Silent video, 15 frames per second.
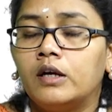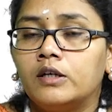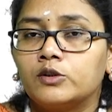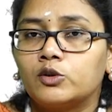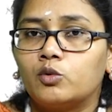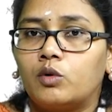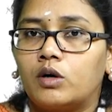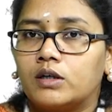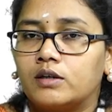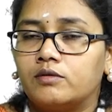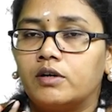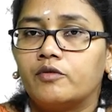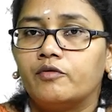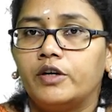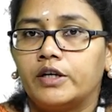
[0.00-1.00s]
so
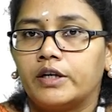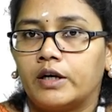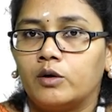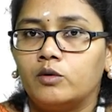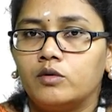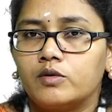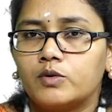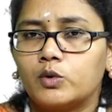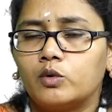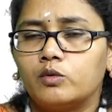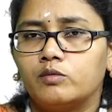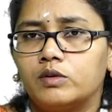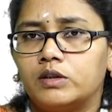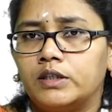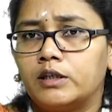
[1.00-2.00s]
whatever we have,
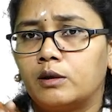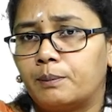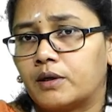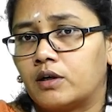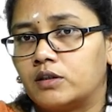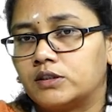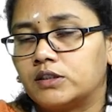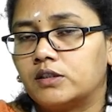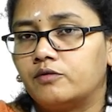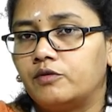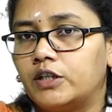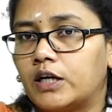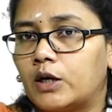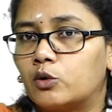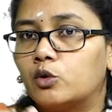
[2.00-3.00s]
so in a project
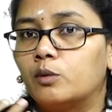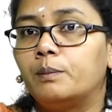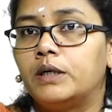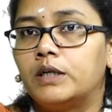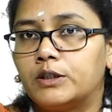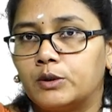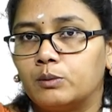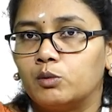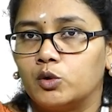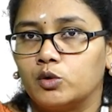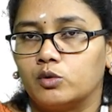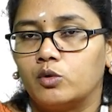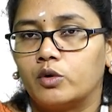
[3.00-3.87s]
we have to build more.